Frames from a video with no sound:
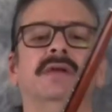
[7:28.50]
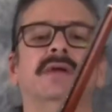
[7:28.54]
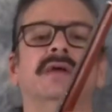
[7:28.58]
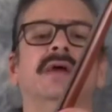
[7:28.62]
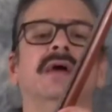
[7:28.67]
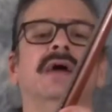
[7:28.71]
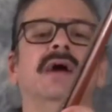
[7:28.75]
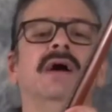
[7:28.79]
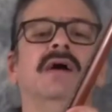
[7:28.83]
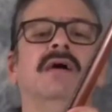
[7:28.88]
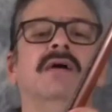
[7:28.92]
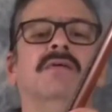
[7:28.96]

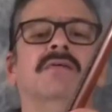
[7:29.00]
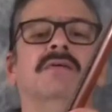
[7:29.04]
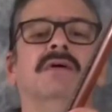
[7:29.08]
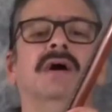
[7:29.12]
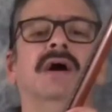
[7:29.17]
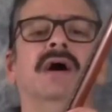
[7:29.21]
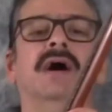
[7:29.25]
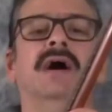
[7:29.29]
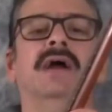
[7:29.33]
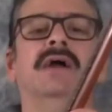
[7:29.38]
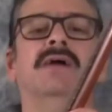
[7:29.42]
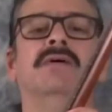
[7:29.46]
How
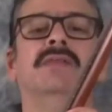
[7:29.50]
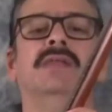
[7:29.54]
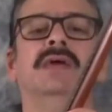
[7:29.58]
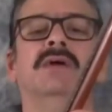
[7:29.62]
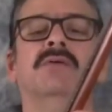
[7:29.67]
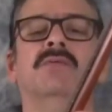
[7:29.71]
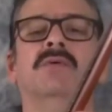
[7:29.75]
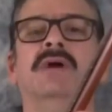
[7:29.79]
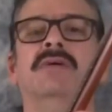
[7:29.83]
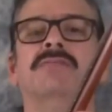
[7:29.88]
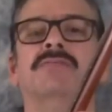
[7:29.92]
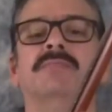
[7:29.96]
high are they
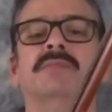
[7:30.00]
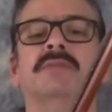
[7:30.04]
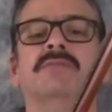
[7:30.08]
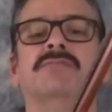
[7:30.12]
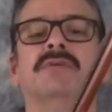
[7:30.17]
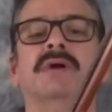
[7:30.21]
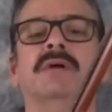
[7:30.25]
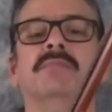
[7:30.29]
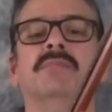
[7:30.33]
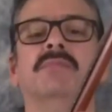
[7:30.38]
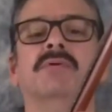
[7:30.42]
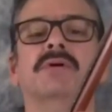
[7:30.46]
away from the
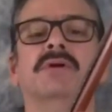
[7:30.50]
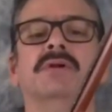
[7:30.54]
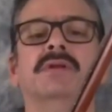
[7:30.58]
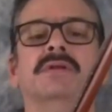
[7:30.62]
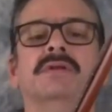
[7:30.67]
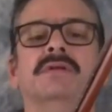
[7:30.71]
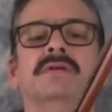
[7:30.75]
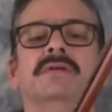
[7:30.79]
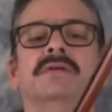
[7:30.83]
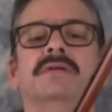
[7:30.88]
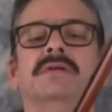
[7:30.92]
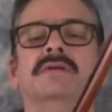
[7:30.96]
fretboard?
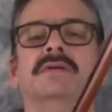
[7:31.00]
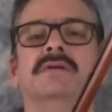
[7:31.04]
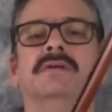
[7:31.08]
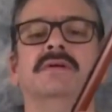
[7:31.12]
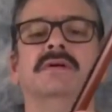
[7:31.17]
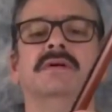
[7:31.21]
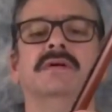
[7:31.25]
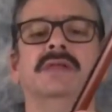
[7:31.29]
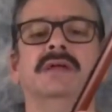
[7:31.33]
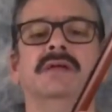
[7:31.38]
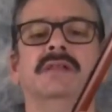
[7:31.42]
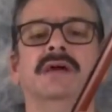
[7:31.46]

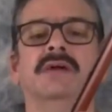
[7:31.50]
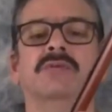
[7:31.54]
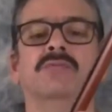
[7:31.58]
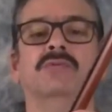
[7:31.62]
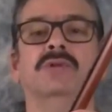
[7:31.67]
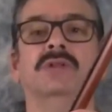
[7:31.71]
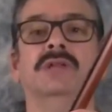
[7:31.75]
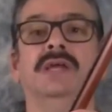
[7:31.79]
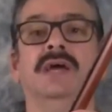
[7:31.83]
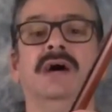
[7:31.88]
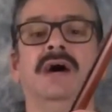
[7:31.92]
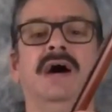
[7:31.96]
Are they like
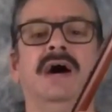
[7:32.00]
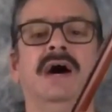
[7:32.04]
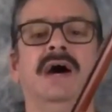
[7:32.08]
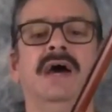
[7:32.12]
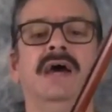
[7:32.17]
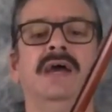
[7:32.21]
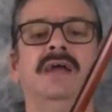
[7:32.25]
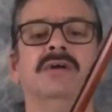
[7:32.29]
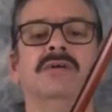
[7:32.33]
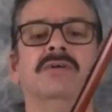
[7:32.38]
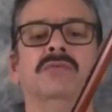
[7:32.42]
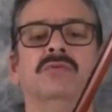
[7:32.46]
really
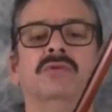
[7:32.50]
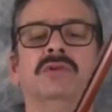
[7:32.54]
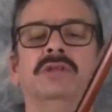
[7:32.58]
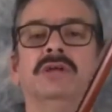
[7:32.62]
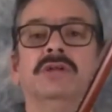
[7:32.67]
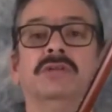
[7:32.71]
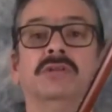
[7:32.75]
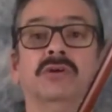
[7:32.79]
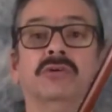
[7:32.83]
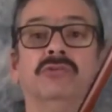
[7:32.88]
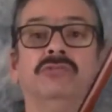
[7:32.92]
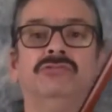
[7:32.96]
high or really
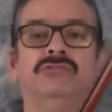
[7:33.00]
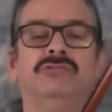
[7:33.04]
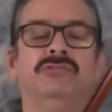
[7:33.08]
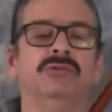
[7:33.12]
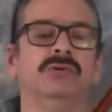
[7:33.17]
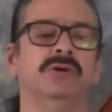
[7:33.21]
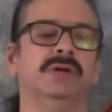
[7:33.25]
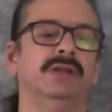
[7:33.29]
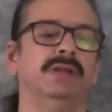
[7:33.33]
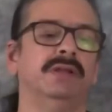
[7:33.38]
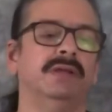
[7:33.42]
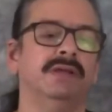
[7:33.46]
close to
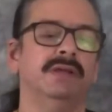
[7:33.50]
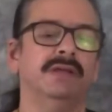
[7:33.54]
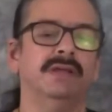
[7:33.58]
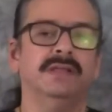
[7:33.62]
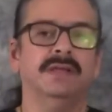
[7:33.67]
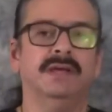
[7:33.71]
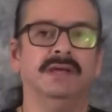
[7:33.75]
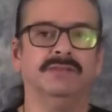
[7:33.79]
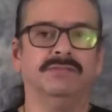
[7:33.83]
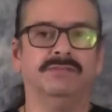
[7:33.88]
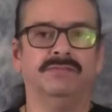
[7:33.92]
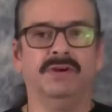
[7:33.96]
it?
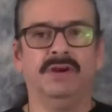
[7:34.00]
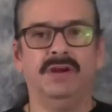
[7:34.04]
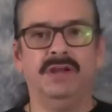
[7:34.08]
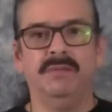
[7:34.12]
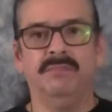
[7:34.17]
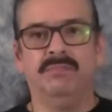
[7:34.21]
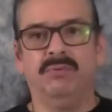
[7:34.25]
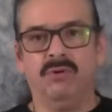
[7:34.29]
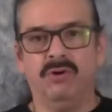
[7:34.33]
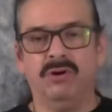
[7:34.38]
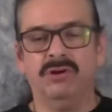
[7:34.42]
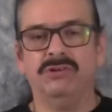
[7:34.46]
That's very
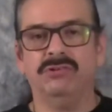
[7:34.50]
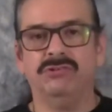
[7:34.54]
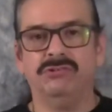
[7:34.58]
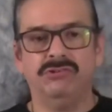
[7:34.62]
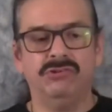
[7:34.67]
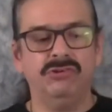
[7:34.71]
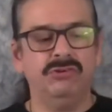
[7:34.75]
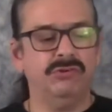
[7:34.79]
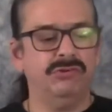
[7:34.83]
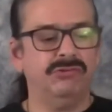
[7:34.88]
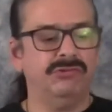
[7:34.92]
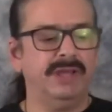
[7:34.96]
important
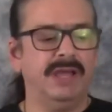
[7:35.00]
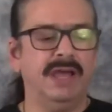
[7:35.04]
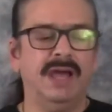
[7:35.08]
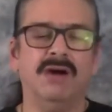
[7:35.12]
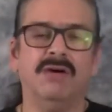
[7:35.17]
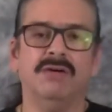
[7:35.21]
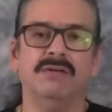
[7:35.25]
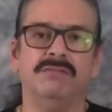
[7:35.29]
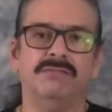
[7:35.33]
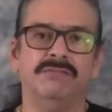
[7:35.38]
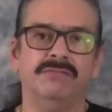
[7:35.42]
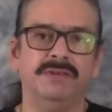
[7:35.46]
too as to
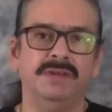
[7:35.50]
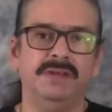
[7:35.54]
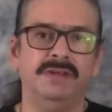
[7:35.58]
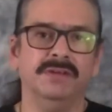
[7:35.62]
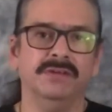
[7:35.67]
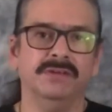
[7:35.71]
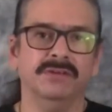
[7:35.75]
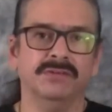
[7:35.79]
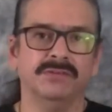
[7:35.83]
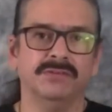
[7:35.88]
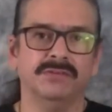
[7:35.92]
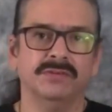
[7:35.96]
how it
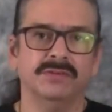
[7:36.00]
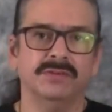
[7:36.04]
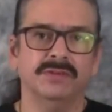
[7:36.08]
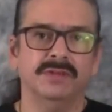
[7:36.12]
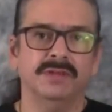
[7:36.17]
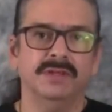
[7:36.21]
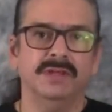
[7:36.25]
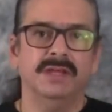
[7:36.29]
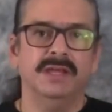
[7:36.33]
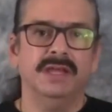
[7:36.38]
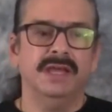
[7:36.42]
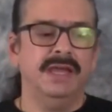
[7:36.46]
feels
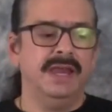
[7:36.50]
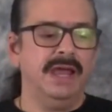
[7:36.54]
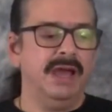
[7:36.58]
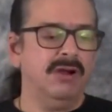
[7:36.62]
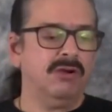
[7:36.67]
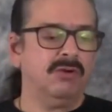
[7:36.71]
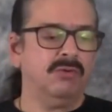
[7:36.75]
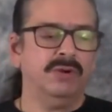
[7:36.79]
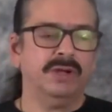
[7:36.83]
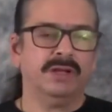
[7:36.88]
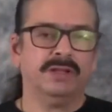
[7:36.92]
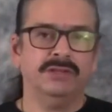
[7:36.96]
and how
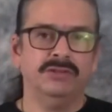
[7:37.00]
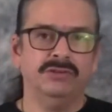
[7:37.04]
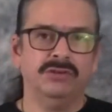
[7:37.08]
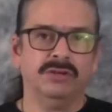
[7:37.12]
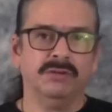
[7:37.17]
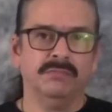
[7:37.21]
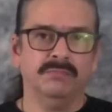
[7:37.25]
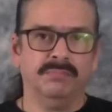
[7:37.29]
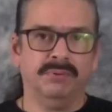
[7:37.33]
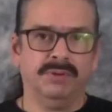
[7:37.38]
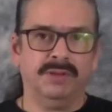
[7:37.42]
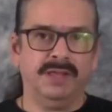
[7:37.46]
quickly you
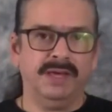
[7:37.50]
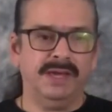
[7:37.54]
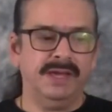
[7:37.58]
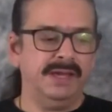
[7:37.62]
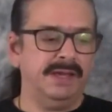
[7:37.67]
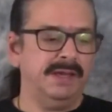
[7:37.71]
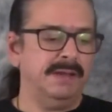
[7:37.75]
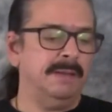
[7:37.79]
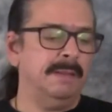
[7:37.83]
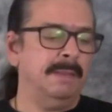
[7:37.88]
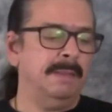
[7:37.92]
can play.